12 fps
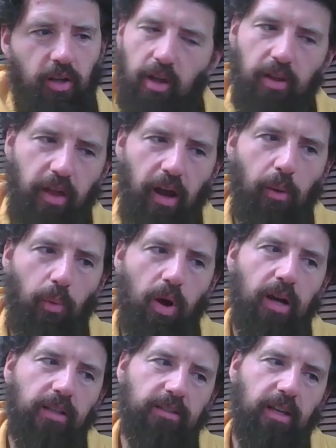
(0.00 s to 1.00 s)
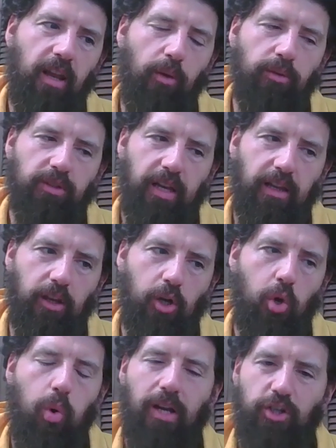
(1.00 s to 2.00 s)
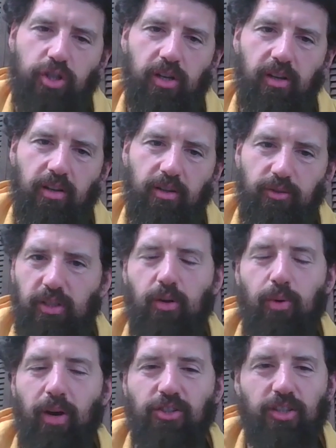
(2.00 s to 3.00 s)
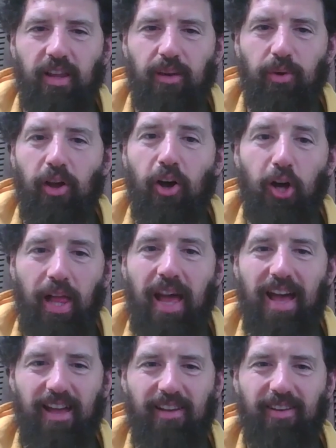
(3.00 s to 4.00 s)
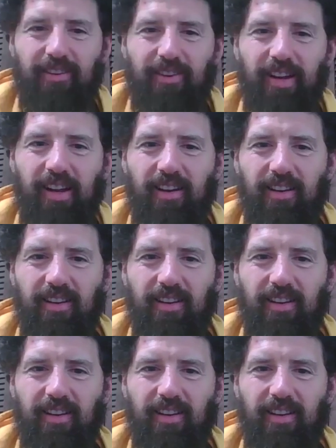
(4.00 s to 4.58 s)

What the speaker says: there it was, and it was like the question. It was the question that we all had, right?